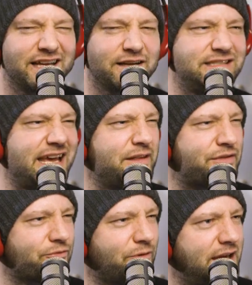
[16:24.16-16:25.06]
like day
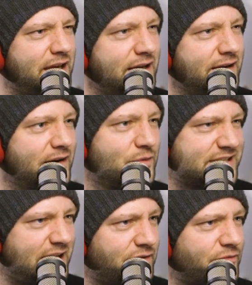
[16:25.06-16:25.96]
three. It was
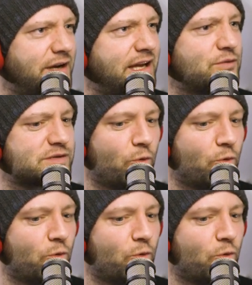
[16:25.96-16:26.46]
day three. It was